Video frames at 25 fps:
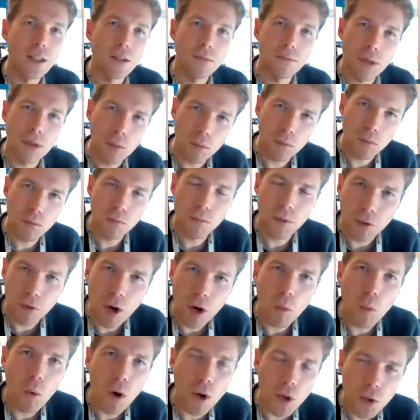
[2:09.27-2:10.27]
but there
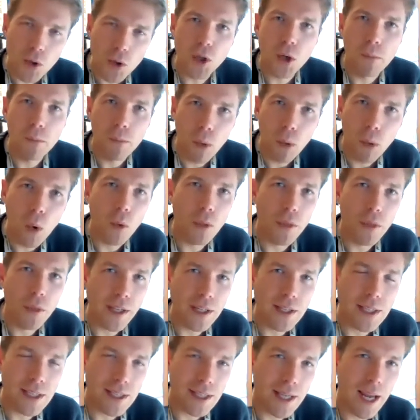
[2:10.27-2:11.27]
are 1 or 2 important
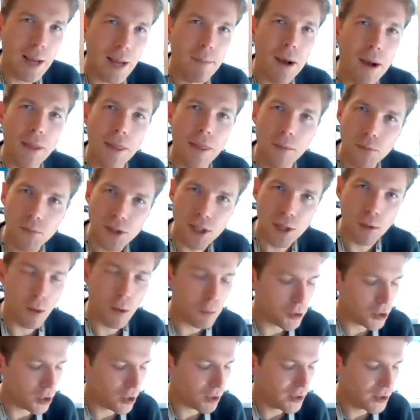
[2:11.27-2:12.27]
things to say about them, so I'll
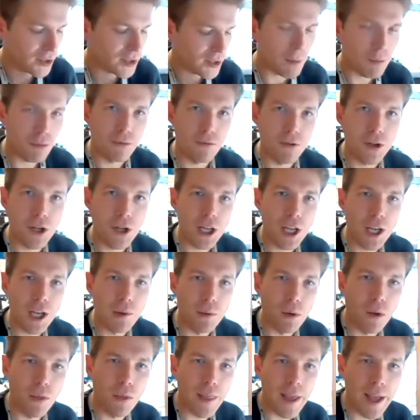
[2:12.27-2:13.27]
produce a separate video
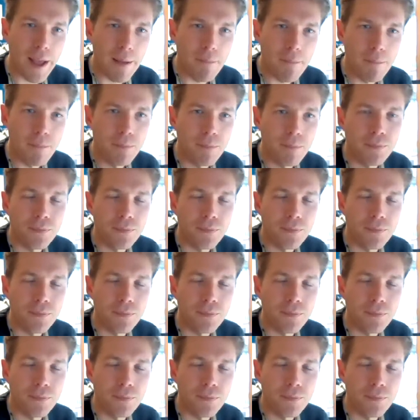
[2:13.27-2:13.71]
on them.